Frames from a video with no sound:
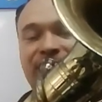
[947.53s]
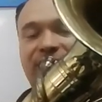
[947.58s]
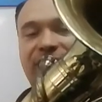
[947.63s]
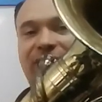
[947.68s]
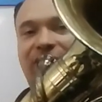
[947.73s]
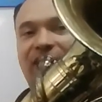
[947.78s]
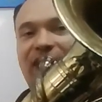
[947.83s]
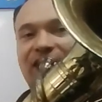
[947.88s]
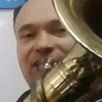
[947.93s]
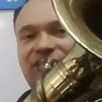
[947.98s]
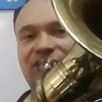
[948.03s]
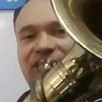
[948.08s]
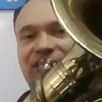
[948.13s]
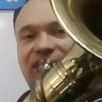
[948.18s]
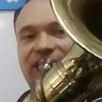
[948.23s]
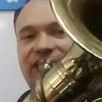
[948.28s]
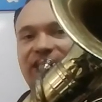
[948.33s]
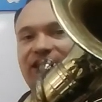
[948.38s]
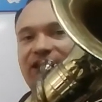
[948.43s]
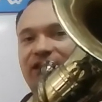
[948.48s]

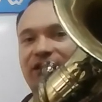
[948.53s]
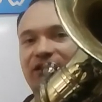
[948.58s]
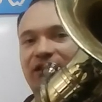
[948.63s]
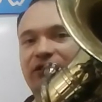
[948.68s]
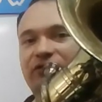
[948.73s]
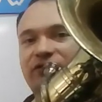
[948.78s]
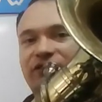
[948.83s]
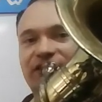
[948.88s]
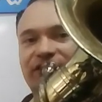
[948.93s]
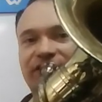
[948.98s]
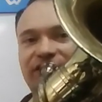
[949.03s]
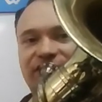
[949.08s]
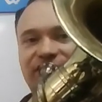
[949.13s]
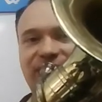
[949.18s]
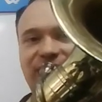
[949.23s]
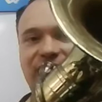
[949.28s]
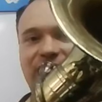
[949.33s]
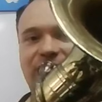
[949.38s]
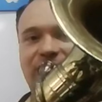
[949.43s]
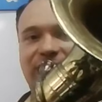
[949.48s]
gradually looser and
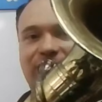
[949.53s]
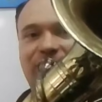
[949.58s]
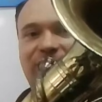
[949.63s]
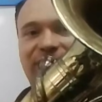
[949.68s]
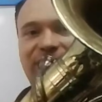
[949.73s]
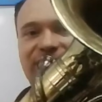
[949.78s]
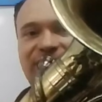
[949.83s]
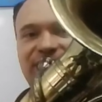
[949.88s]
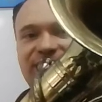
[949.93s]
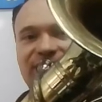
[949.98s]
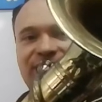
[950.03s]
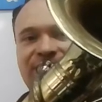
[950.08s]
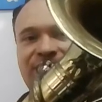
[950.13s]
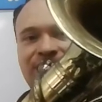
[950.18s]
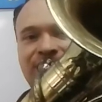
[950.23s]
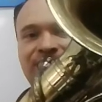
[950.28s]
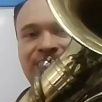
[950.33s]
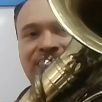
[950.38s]
slower, 1 and 2,